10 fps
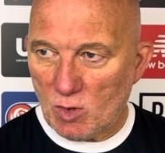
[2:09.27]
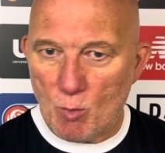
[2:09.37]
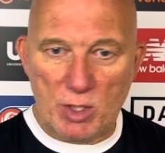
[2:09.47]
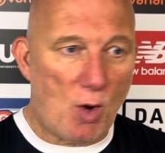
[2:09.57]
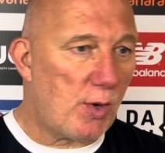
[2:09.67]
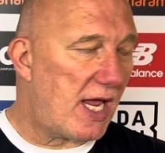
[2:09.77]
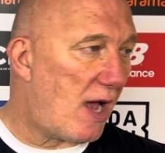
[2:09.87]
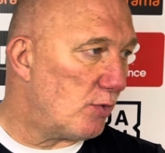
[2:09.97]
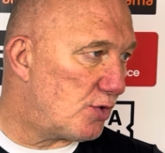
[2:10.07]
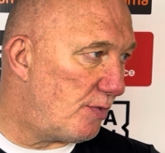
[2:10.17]
we don't get
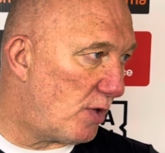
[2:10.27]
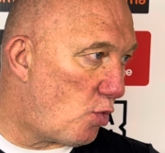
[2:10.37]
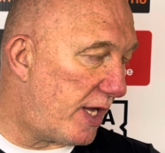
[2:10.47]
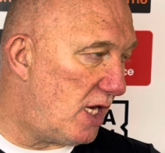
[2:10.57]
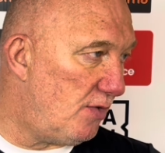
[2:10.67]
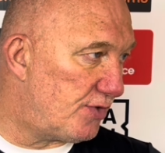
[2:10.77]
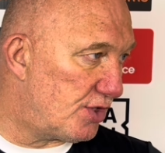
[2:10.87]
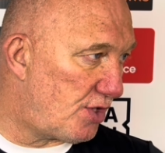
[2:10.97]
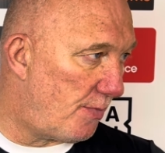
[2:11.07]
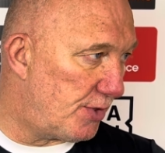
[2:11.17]
out to him quick enough to
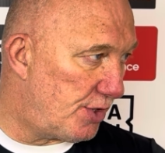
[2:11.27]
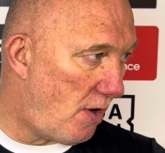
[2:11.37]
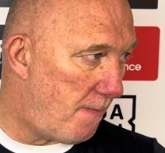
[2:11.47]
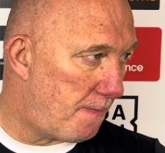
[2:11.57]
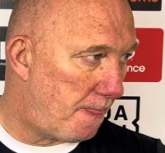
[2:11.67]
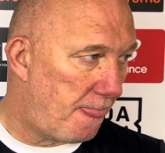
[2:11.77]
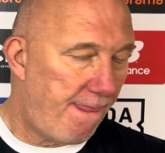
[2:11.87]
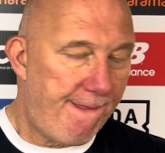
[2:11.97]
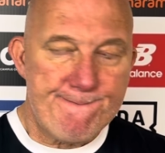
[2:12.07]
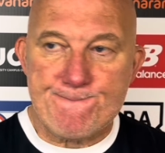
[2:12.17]
stop the shot.
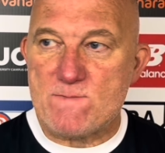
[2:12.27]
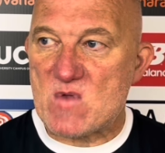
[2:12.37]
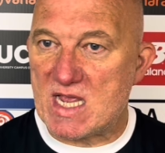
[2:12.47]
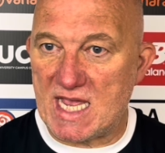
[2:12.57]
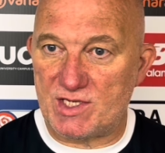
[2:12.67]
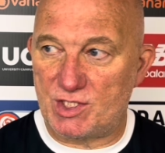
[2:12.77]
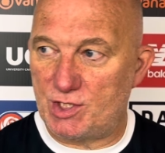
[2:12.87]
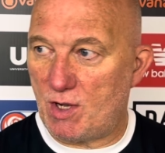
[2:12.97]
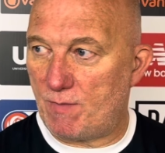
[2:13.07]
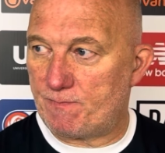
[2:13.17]
He has a
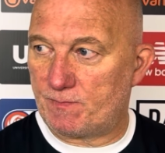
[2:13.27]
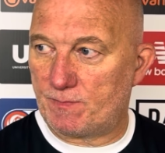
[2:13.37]
shot.